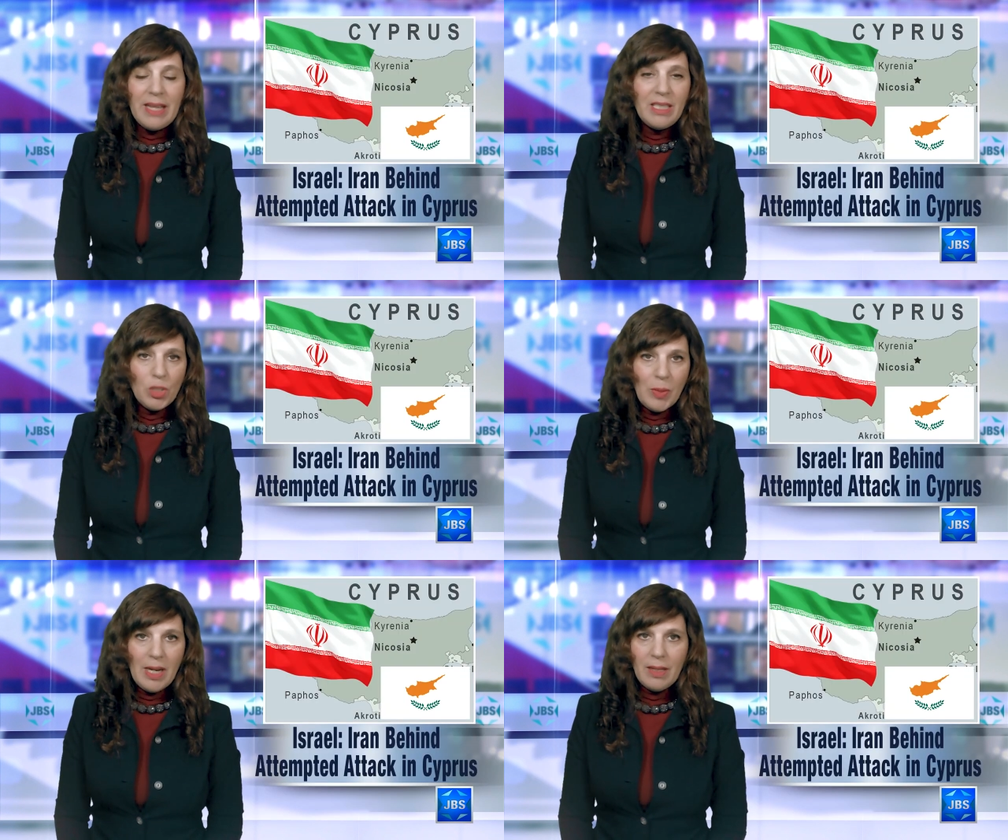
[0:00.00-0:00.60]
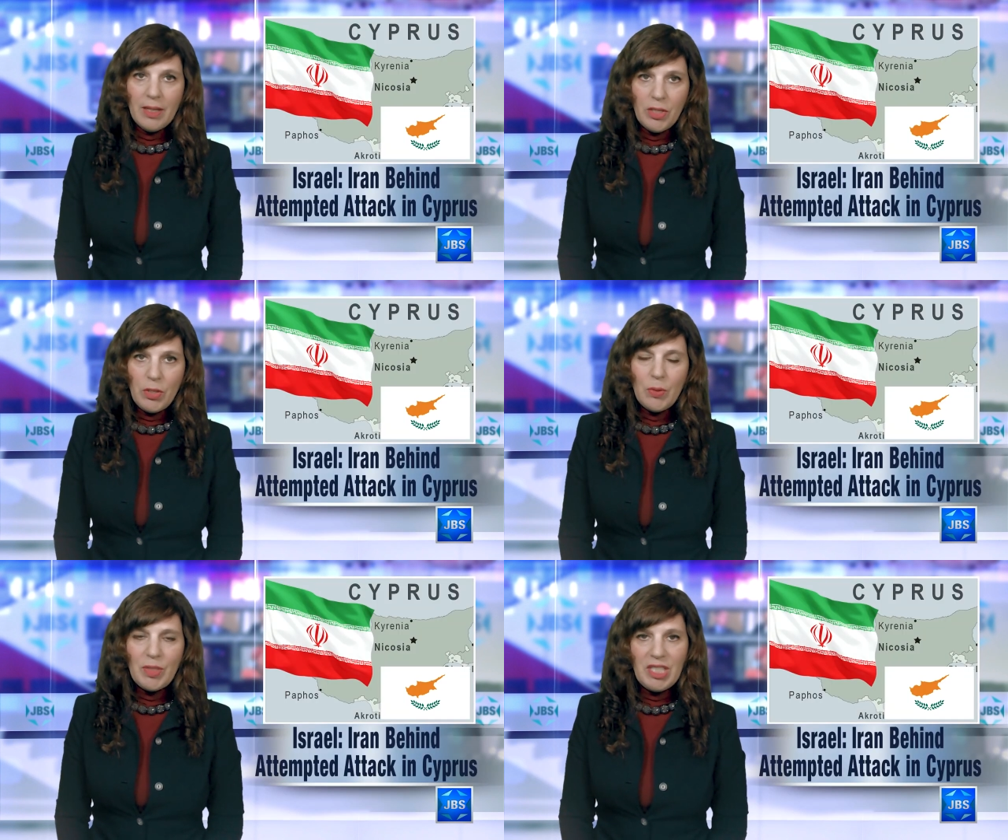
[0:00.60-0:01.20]
Israel
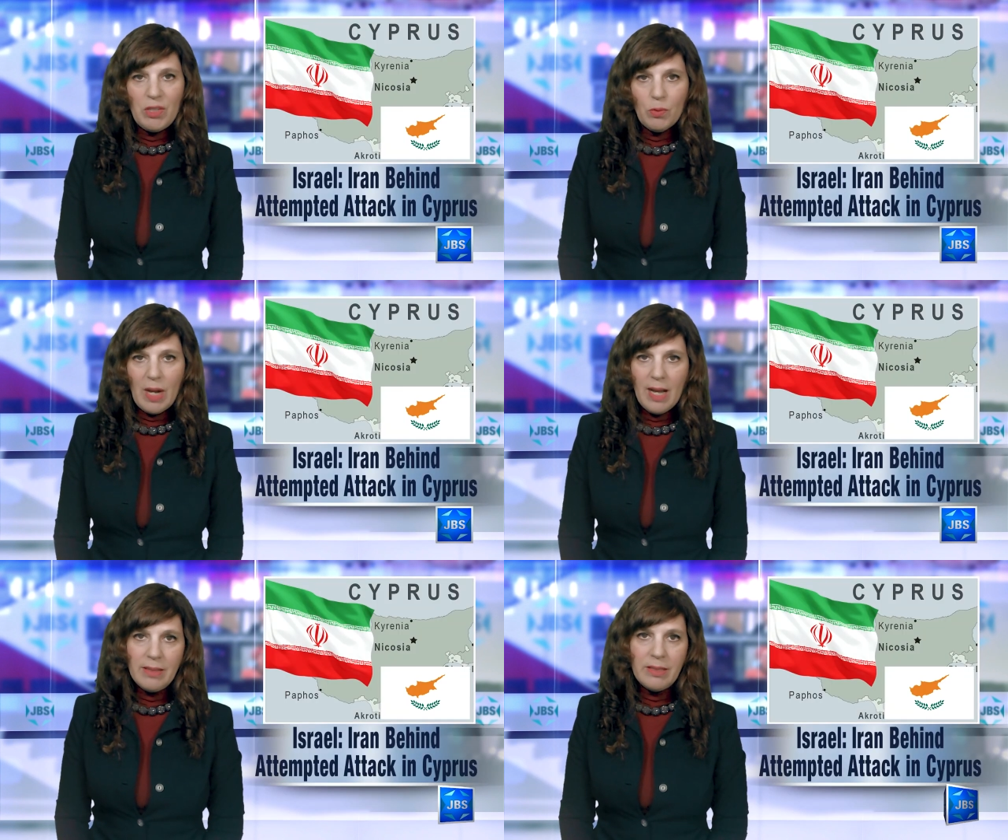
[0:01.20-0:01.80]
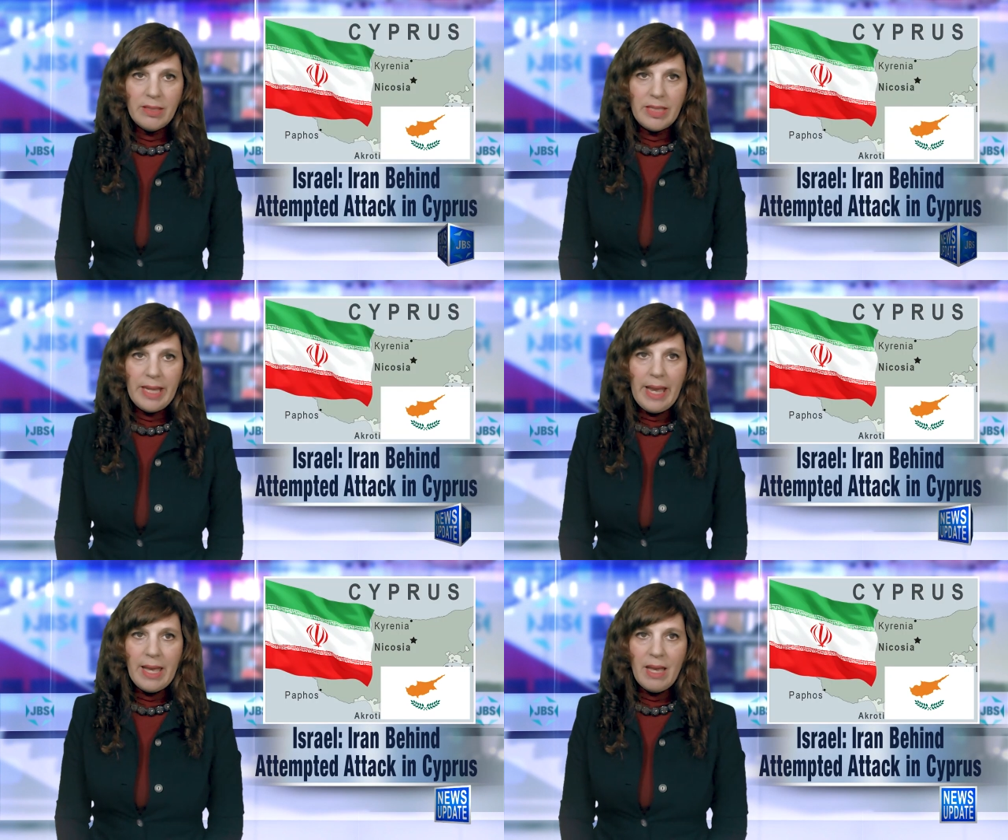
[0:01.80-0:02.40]
accused Iran
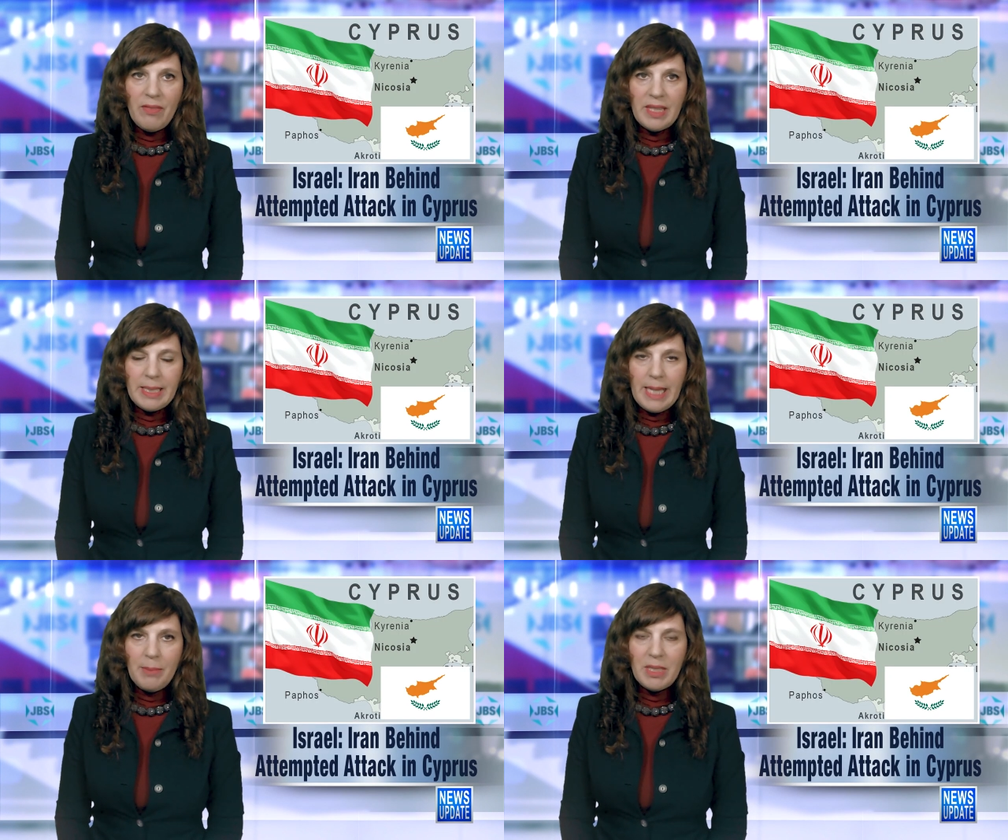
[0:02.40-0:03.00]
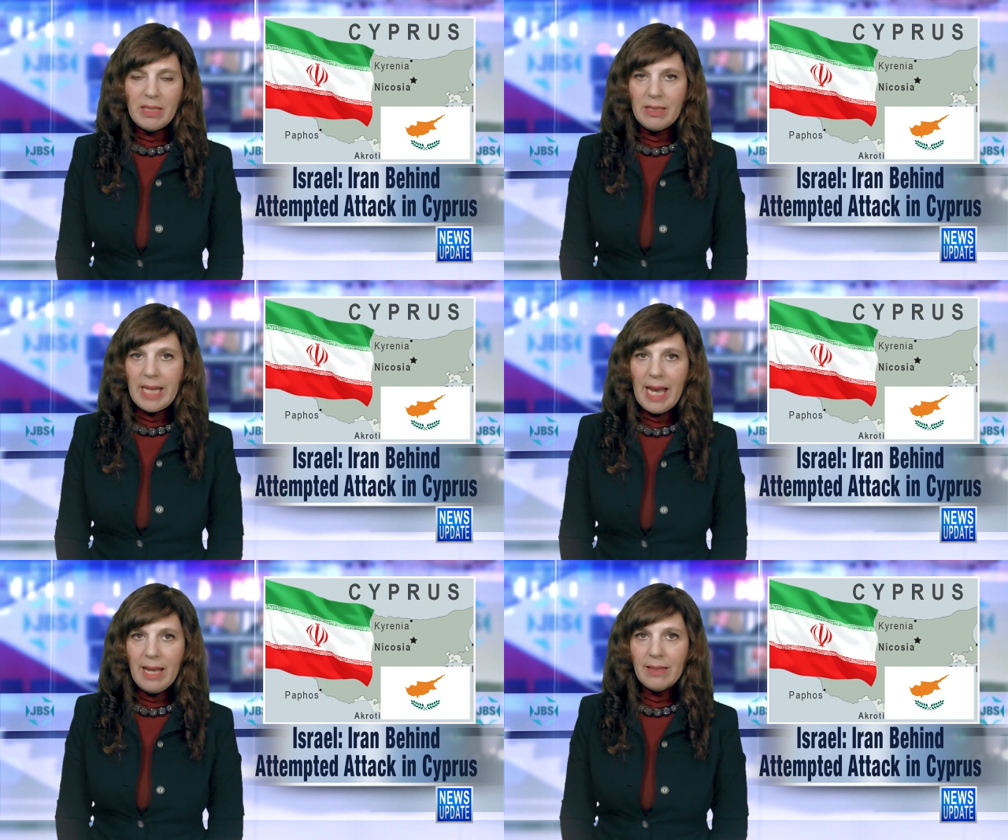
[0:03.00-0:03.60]
today of an attempted
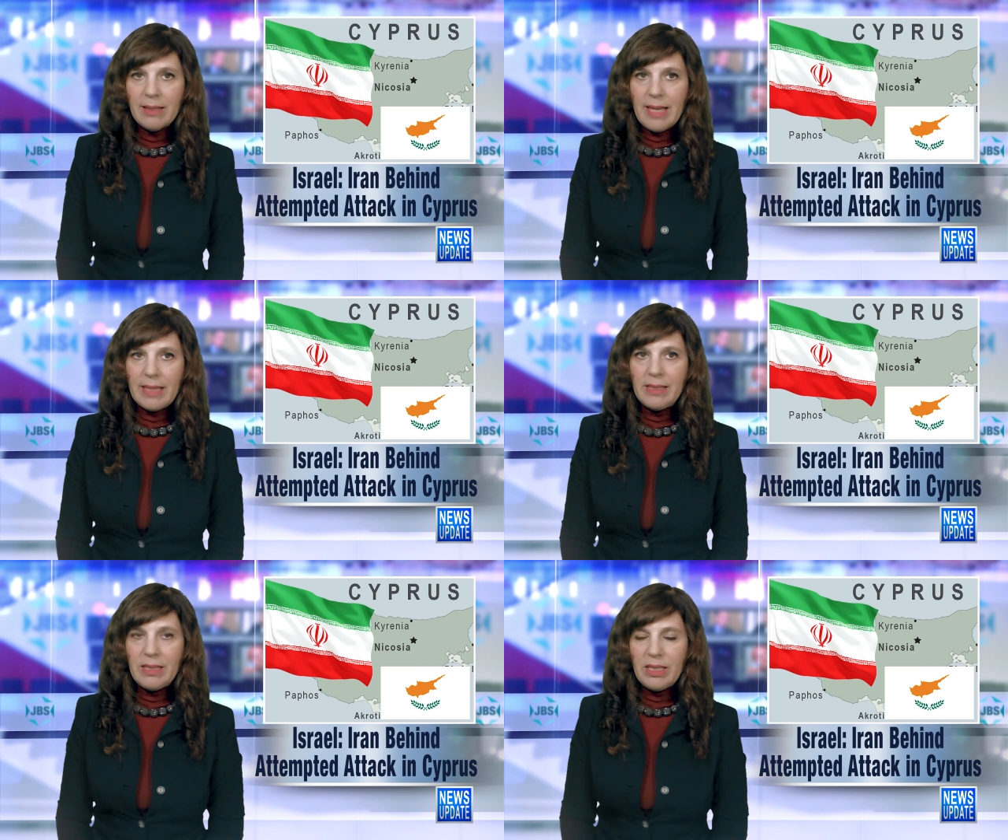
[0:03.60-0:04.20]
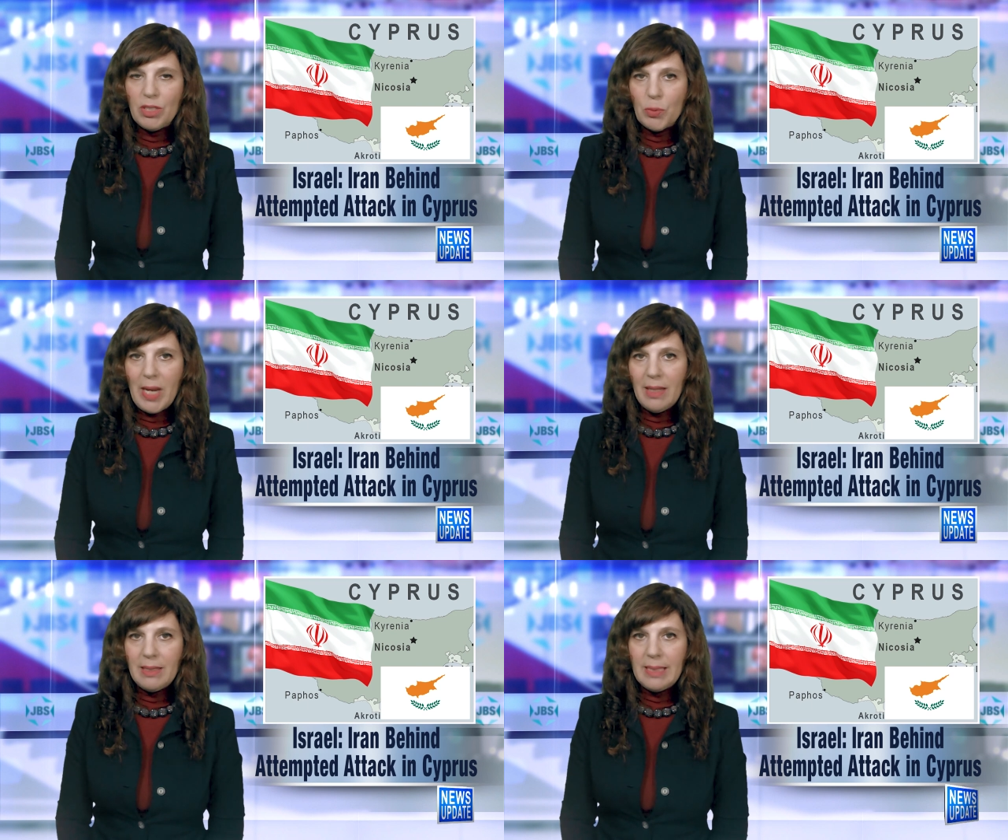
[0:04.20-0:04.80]
attack against
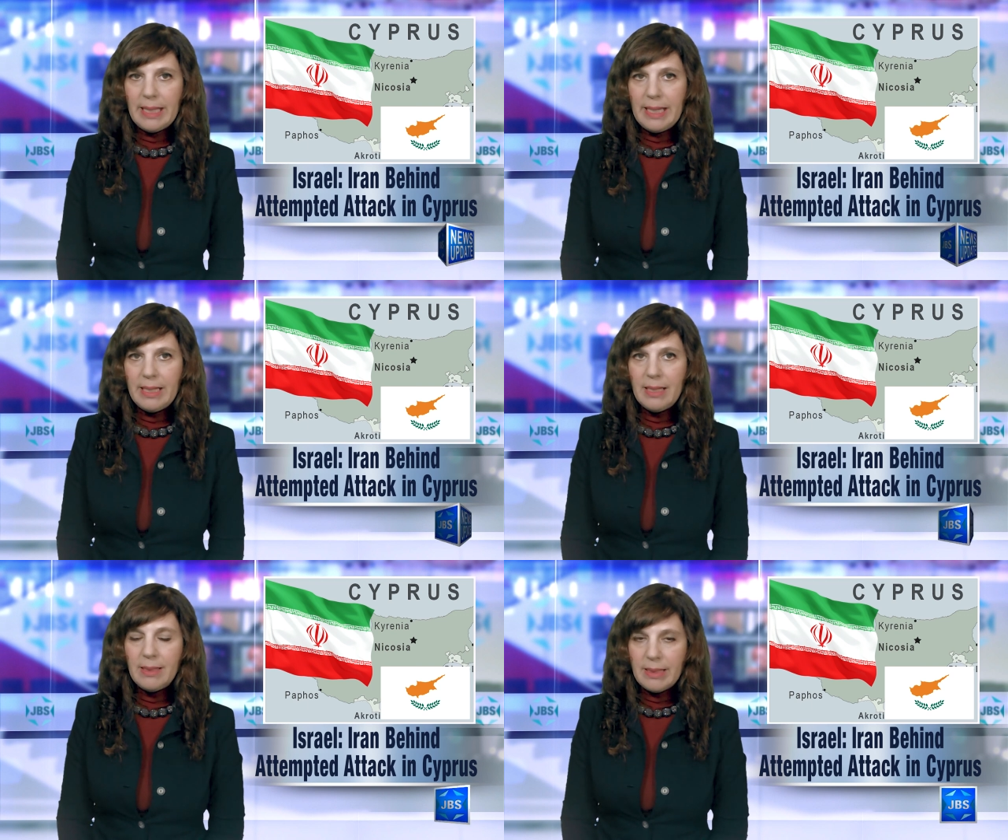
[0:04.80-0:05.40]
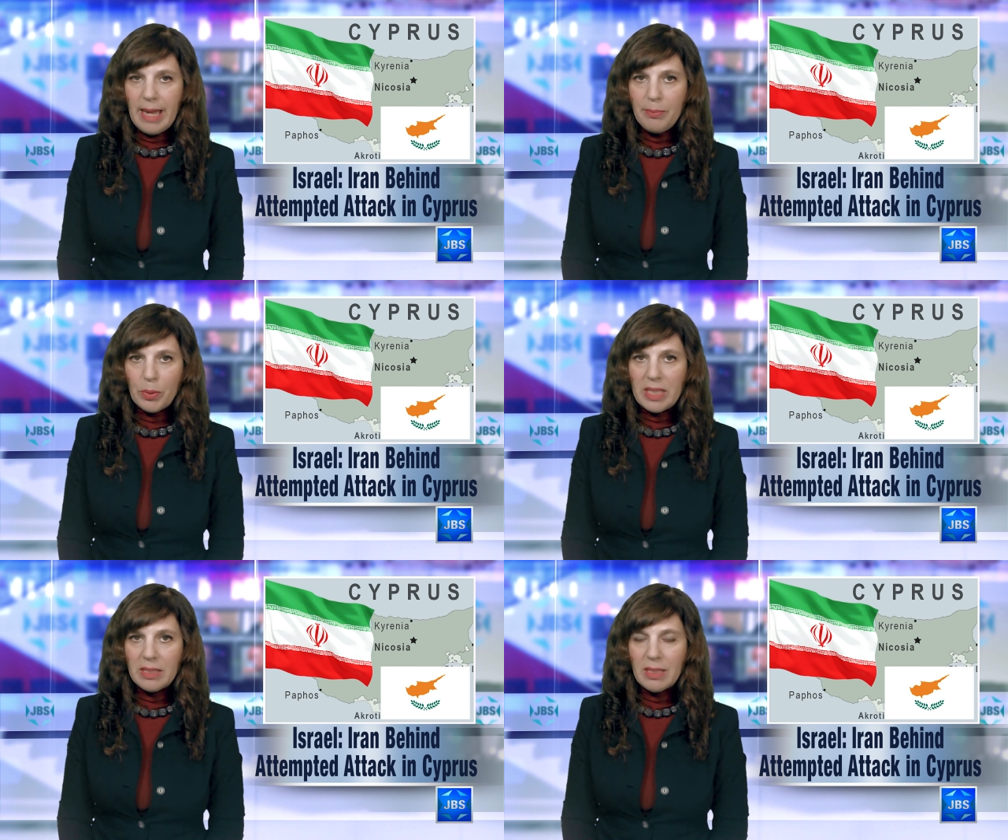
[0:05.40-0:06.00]
Israelis in
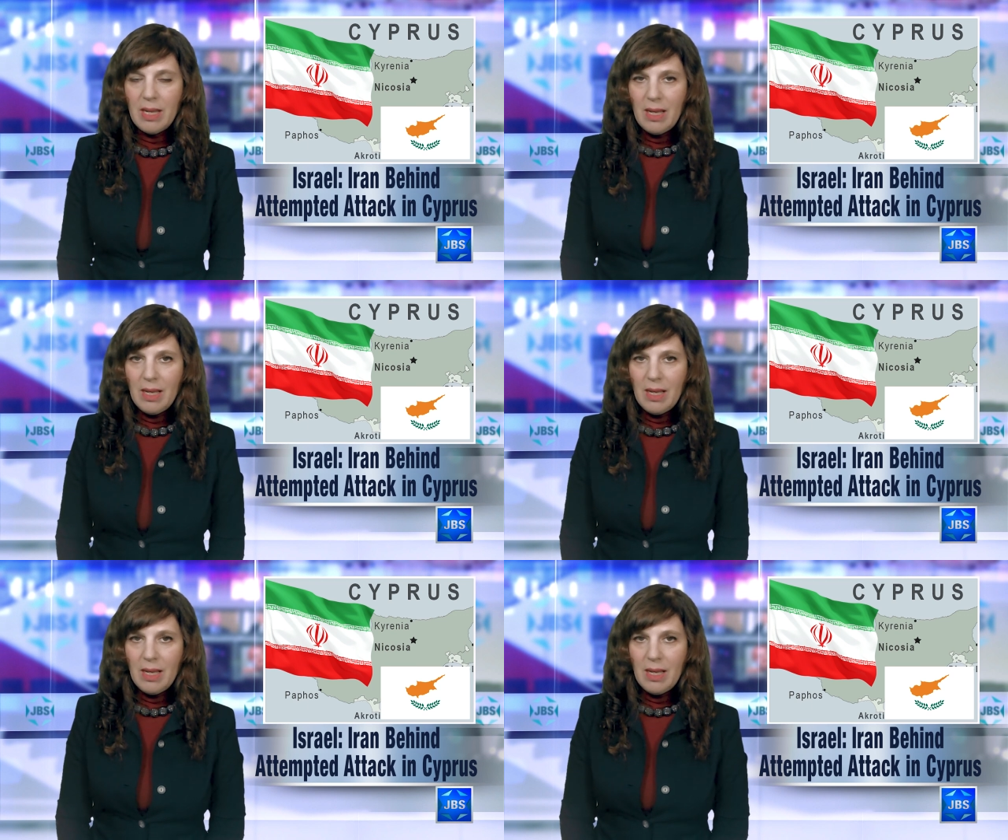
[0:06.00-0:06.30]
Cyprus.